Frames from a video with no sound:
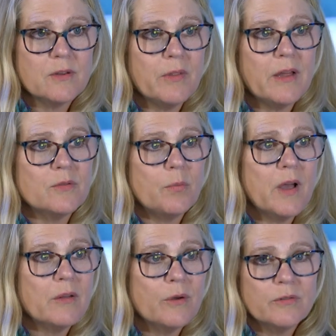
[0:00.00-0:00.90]
So that's
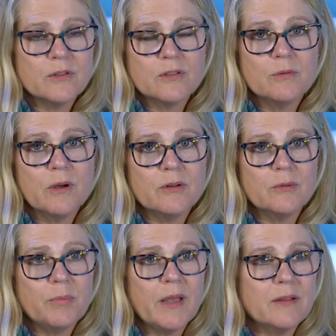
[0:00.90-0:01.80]
well over
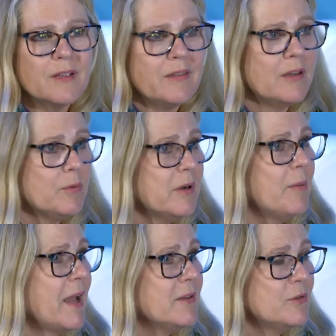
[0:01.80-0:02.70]
200 beds. I think we're at
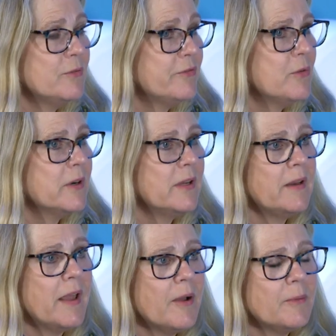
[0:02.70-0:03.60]
about 240
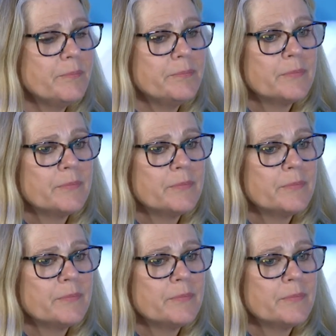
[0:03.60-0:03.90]
now.